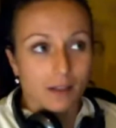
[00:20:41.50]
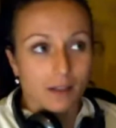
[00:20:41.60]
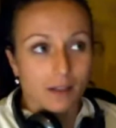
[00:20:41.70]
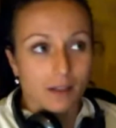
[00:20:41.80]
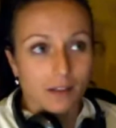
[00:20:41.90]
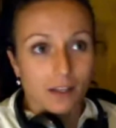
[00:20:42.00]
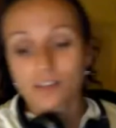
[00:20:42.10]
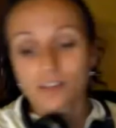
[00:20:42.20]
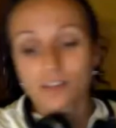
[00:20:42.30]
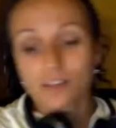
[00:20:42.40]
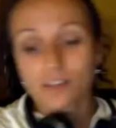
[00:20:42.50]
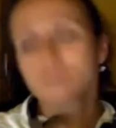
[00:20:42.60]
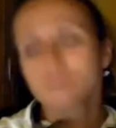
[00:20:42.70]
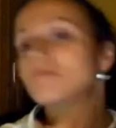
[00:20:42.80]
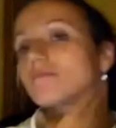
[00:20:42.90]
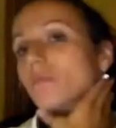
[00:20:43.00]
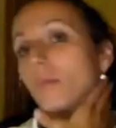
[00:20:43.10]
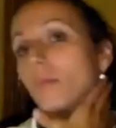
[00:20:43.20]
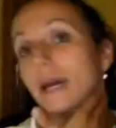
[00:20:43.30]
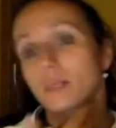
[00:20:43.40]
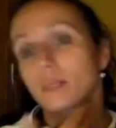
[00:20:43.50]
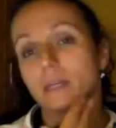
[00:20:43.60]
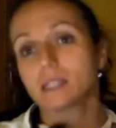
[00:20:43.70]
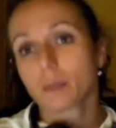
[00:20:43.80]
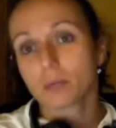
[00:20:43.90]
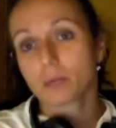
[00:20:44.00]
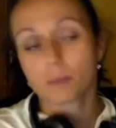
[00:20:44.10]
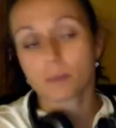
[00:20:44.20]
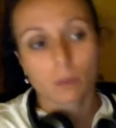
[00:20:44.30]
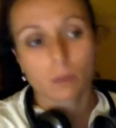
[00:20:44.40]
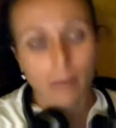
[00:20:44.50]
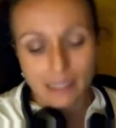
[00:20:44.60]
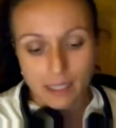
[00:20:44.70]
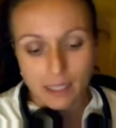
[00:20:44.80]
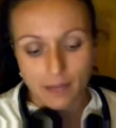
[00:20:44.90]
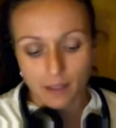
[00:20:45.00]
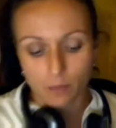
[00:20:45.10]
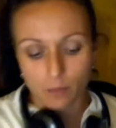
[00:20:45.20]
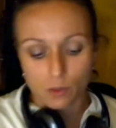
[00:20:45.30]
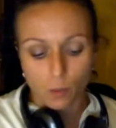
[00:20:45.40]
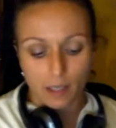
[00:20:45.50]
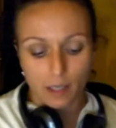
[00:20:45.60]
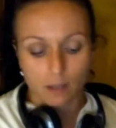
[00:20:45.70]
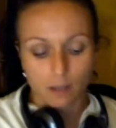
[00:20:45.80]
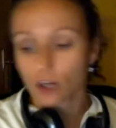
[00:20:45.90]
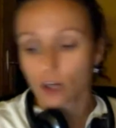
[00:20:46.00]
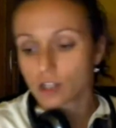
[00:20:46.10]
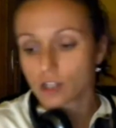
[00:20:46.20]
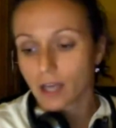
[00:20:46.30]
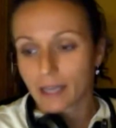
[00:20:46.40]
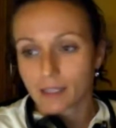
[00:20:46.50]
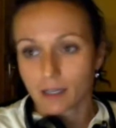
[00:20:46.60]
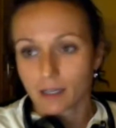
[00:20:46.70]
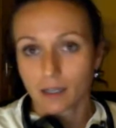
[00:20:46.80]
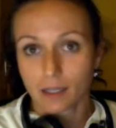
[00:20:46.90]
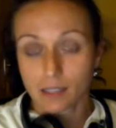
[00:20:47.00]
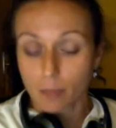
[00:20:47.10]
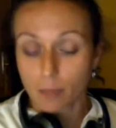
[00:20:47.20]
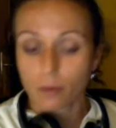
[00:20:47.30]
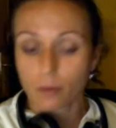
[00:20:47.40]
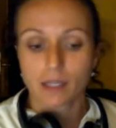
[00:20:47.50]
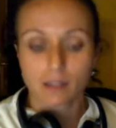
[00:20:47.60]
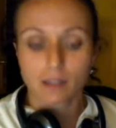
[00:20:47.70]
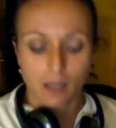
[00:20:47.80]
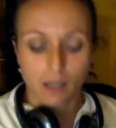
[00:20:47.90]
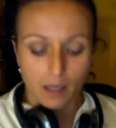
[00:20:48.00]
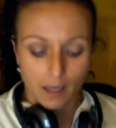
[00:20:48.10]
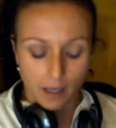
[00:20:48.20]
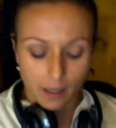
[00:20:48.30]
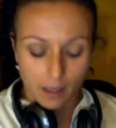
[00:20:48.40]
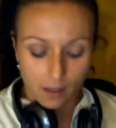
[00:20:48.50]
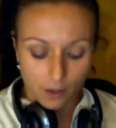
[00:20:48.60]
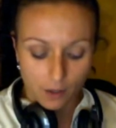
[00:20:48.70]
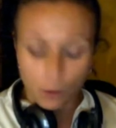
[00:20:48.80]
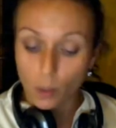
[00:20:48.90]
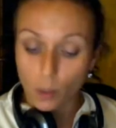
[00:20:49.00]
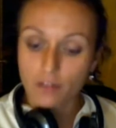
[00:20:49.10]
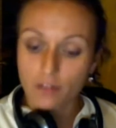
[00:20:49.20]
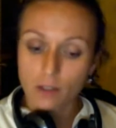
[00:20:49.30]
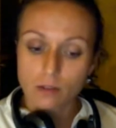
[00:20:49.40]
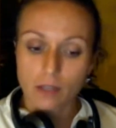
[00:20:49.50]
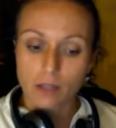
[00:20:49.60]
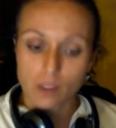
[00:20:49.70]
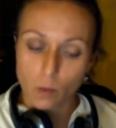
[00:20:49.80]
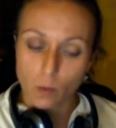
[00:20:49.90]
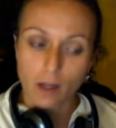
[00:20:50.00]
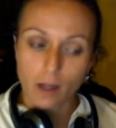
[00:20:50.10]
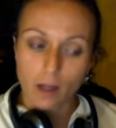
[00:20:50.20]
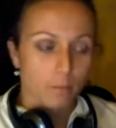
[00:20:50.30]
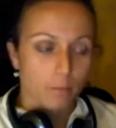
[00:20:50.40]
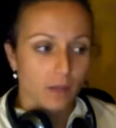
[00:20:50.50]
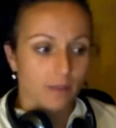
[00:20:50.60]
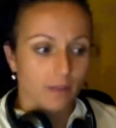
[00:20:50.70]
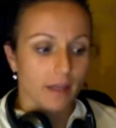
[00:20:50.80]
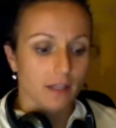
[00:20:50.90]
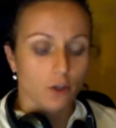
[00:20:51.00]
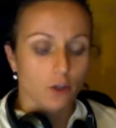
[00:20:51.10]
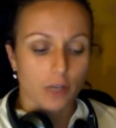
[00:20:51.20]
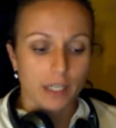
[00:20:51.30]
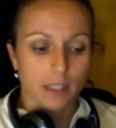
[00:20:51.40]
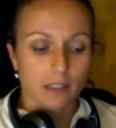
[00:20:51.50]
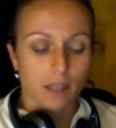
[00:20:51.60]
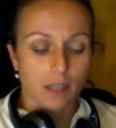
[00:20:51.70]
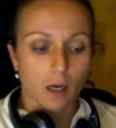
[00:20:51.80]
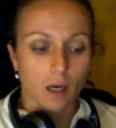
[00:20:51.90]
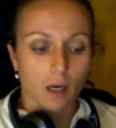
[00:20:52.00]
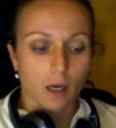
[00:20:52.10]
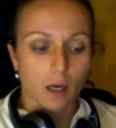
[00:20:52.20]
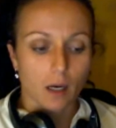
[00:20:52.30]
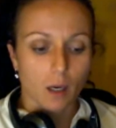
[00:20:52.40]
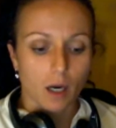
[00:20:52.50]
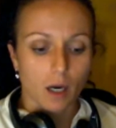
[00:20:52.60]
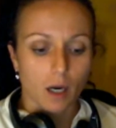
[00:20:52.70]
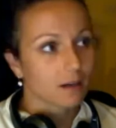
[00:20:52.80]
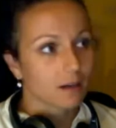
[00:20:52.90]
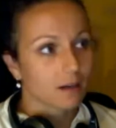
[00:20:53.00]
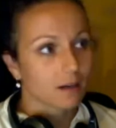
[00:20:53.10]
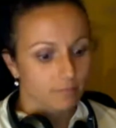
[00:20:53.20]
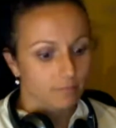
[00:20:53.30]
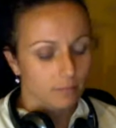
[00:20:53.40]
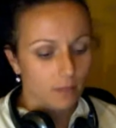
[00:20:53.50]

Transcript: the division might be, some people might say that it was when Carlos and I separated on the work field as well, that it created a big